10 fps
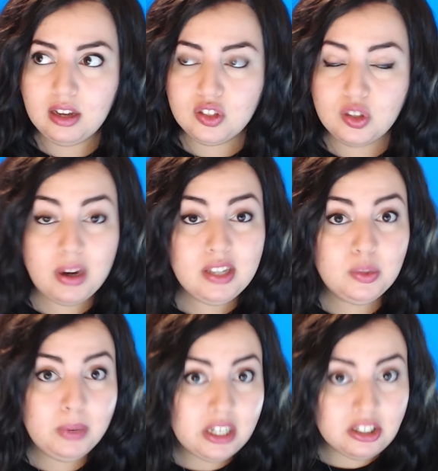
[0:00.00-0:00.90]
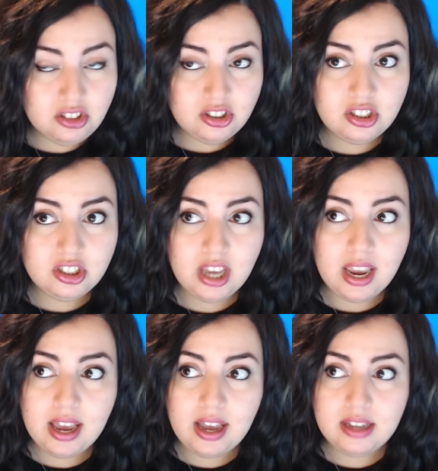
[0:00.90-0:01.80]
So I switched,
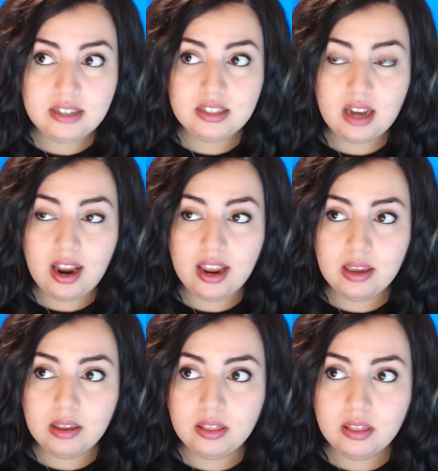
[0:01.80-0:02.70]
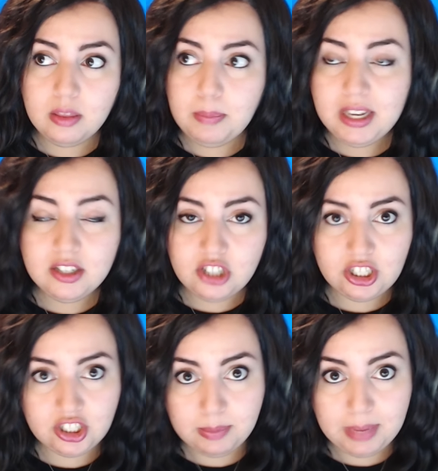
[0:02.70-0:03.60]
and the biggest
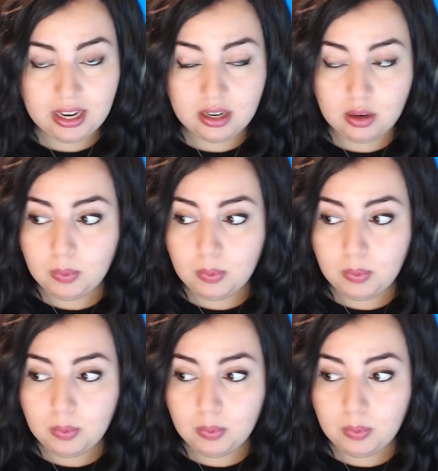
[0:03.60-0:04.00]
change I made